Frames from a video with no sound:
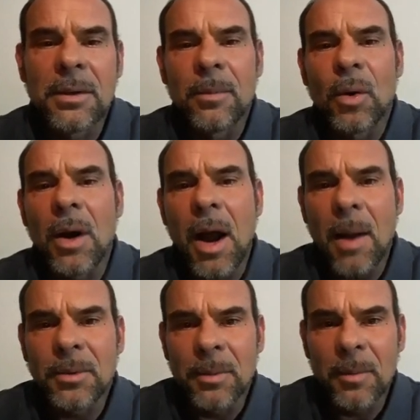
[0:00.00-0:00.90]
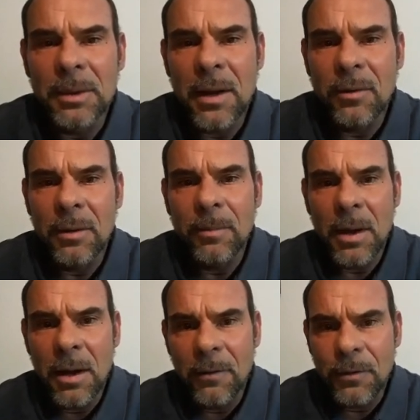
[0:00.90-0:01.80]
more optimum level
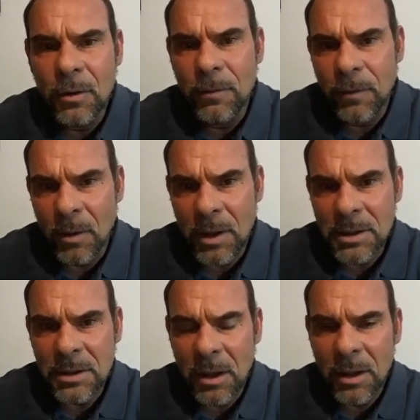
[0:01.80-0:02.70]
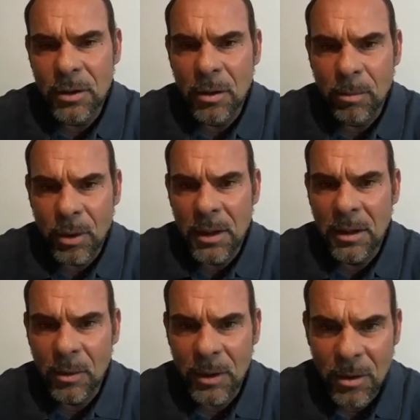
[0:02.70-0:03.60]
if you focus on your
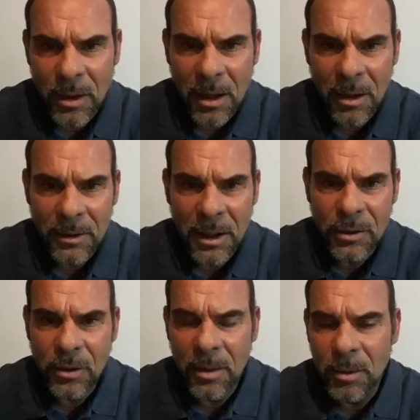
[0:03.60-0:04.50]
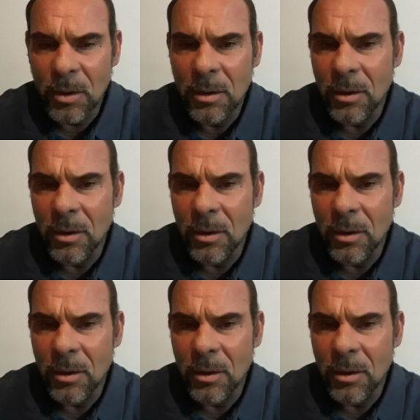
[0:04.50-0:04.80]
breathing when you get on that treadmill